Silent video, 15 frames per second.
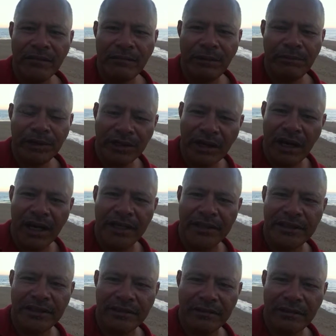when we're
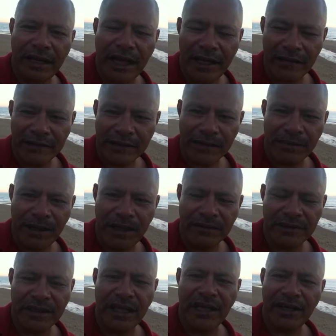kind to our
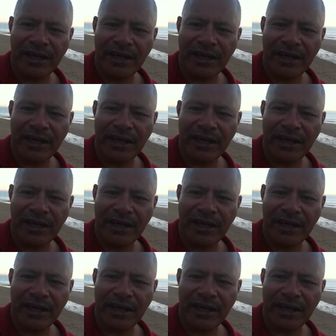spouse and our